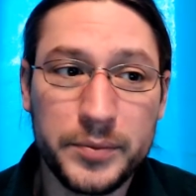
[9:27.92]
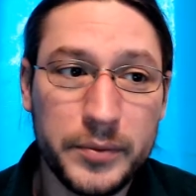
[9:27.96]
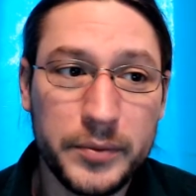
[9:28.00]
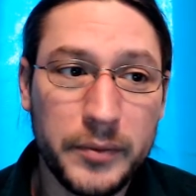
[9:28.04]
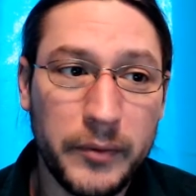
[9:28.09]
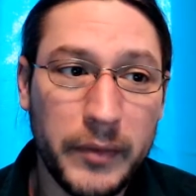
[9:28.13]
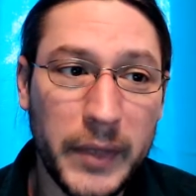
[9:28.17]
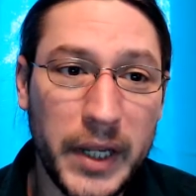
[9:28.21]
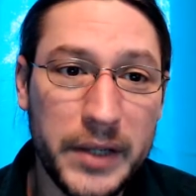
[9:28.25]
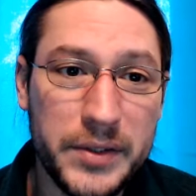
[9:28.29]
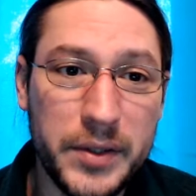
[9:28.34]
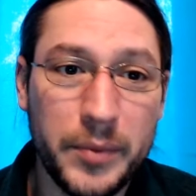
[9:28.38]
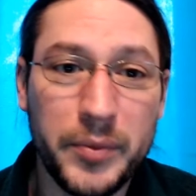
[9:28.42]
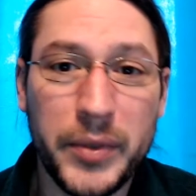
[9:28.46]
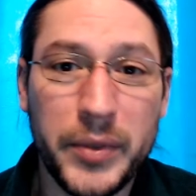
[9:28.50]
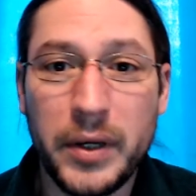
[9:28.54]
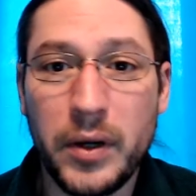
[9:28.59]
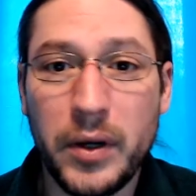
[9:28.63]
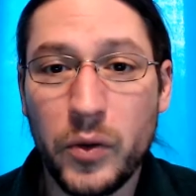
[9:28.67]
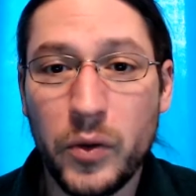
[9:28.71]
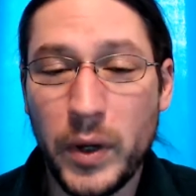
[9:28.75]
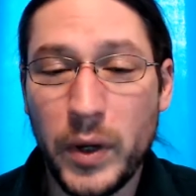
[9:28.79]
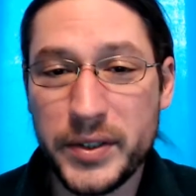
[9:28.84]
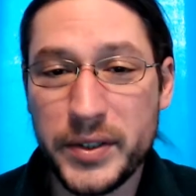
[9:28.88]
something
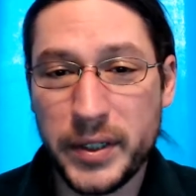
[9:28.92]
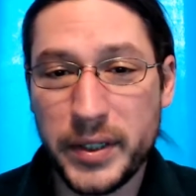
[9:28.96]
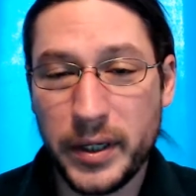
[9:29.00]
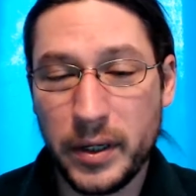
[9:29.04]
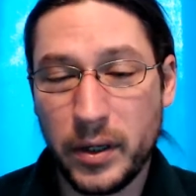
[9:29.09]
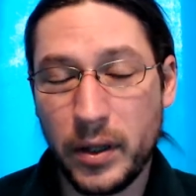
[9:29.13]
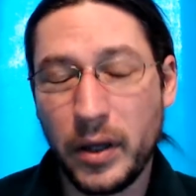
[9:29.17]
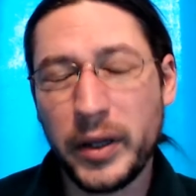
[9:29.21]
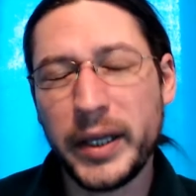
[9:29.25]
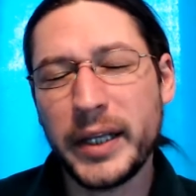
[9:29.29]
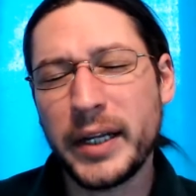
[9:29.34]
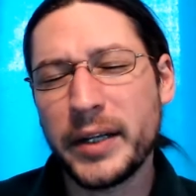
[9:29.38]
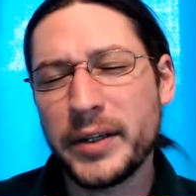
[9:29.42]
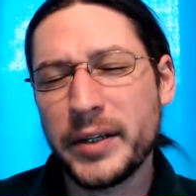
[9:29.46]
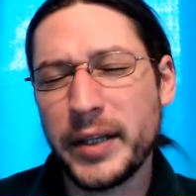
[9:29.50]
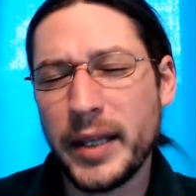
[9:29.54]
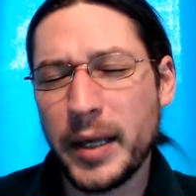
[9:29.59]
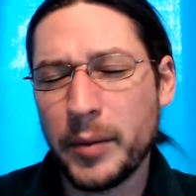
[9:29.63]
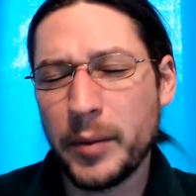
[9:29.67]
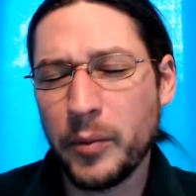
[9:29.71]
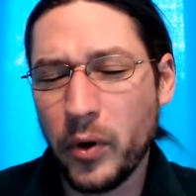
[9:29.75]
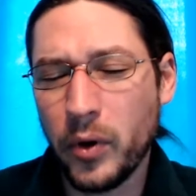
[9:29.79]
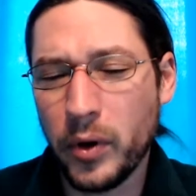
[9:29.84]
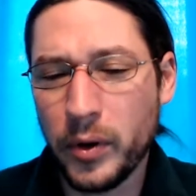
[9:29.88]
called wet tail. I'll get into
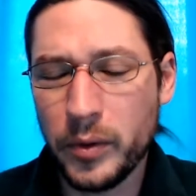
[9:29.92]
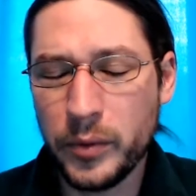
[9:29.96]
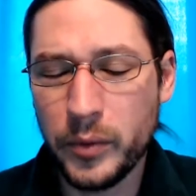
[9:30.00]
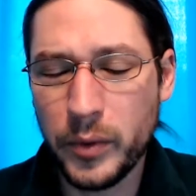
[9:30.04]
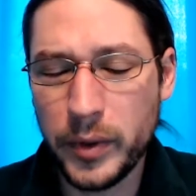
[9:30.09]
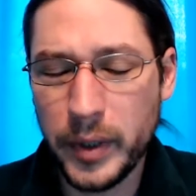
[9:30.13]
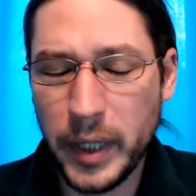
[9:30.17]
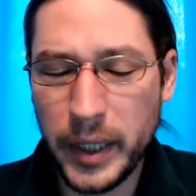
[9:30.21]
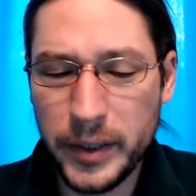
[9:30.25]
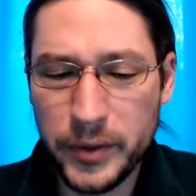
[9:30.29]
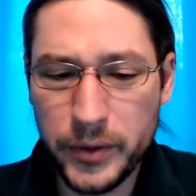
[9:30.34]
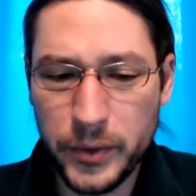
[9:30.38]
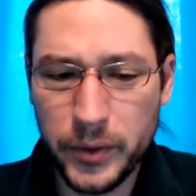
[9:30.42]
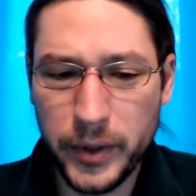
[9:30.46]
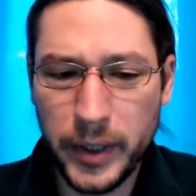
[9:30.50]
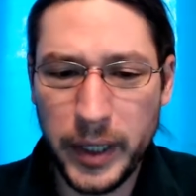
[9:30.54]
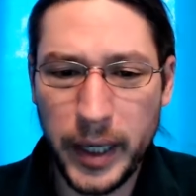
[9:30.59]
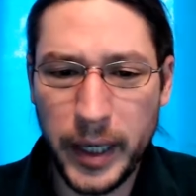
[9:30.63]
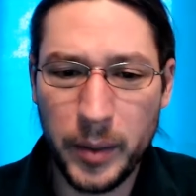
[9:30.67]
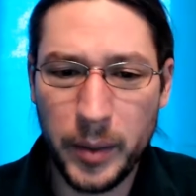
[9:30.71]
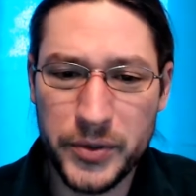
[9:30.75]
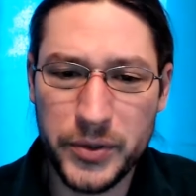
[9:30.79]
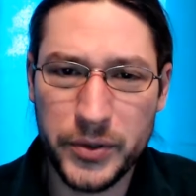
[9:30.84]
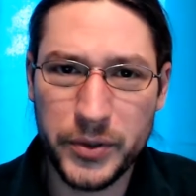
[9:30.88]
that more when I do the
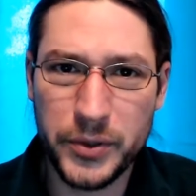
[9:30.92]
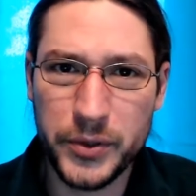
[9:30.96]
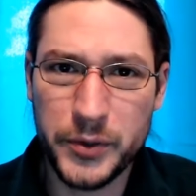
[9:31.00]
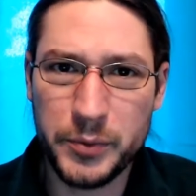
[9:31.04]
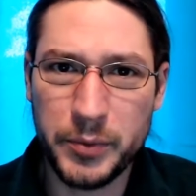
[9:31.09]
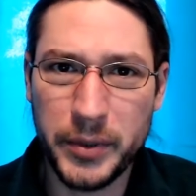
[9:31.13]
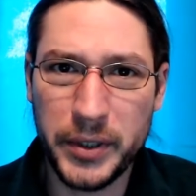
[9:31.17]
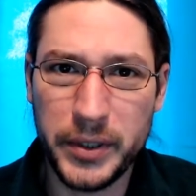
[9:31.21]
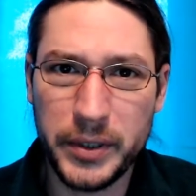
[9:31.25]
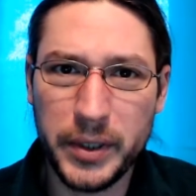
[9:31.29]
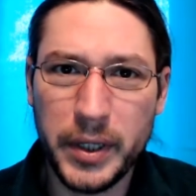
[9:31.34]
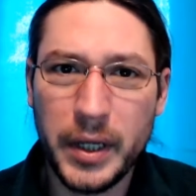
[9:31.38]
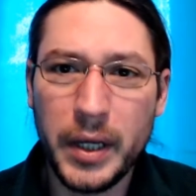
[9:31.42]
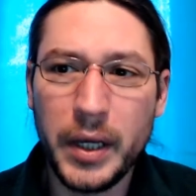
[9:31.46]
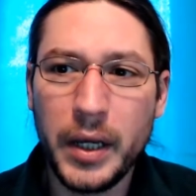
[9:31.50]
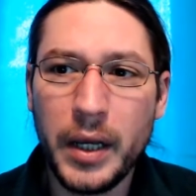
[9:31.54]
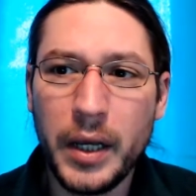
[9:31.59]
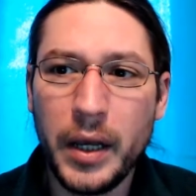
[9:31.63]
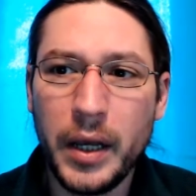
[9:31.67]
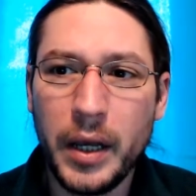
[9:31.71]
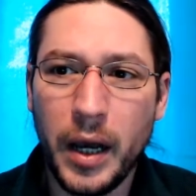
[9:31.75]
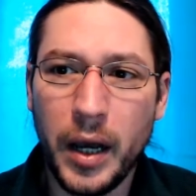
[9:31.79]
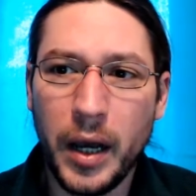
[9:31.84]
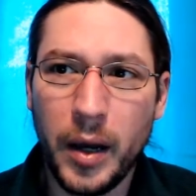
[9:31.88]
hamsters, but
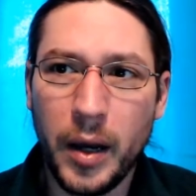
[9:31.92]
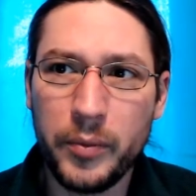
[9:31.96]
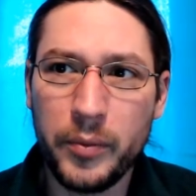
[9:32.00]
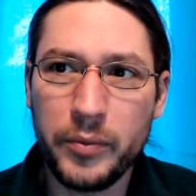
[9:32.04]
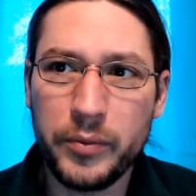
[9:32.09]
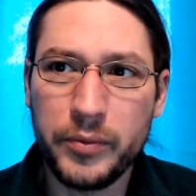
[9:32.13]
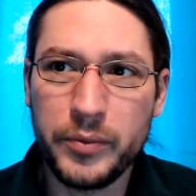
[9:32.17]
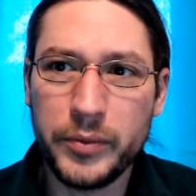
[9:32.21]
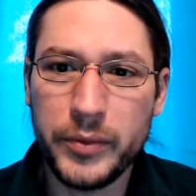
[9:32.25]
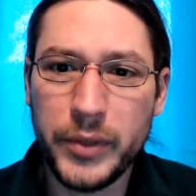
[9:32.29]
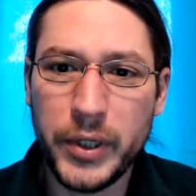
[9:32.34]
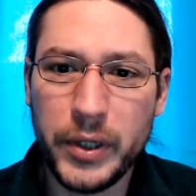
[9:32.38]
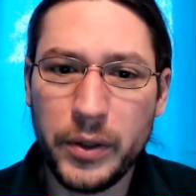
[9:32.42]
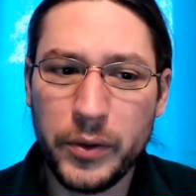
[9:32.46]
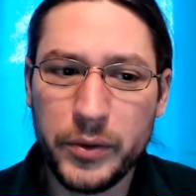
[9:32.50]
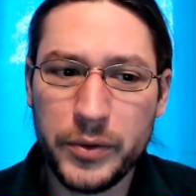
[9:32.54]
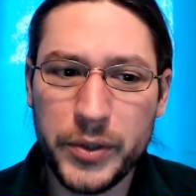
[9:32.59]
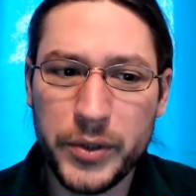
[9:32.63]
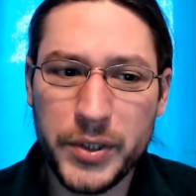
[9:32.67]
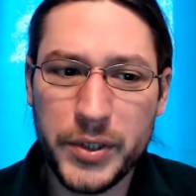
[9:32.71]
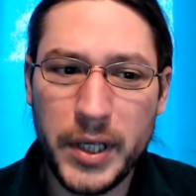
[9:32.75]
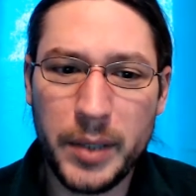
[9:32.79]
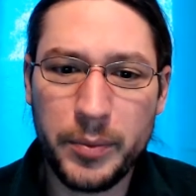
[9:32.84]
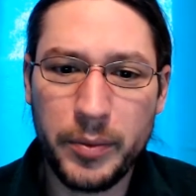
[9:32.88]
you know,
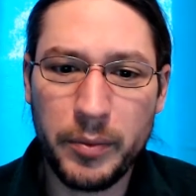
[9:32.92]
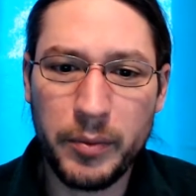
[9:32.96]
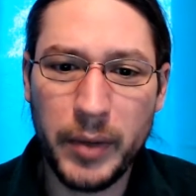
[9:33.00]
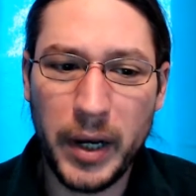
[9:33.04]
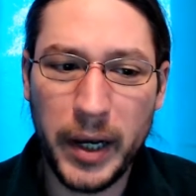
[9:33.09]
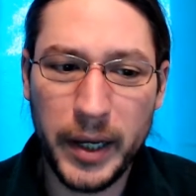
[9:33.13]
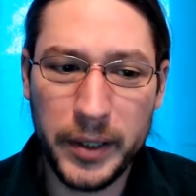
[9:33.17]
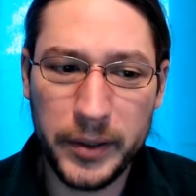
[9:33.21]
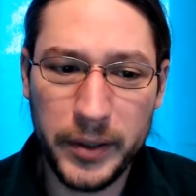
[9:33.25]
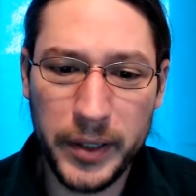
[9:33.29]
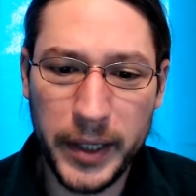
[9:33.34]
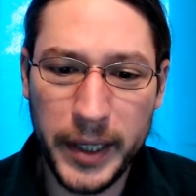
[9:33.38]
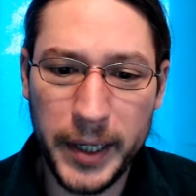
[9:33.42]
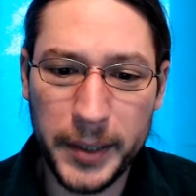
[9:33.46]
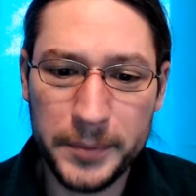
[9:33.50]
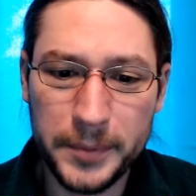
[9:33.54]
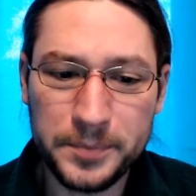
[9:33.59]
just keep in mind that